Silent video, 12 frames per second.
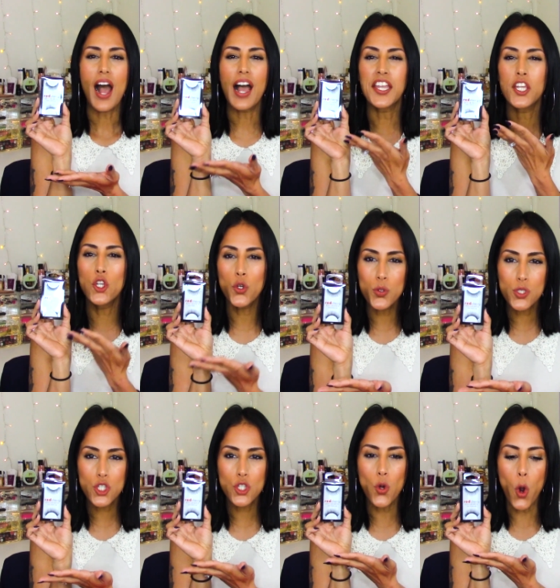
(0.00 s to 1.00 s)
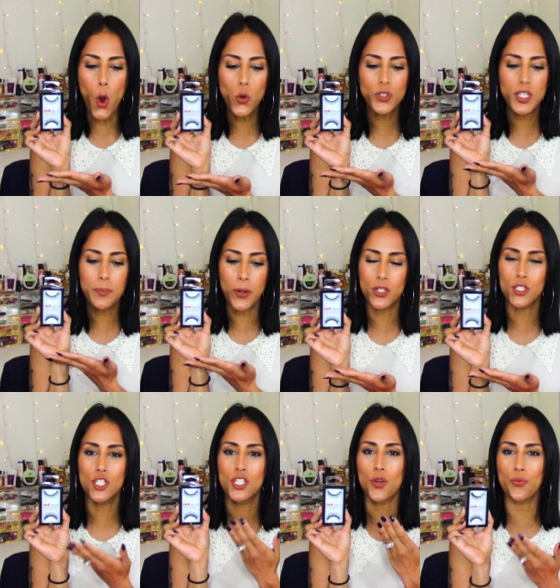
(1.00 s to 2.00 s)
I used to only purchase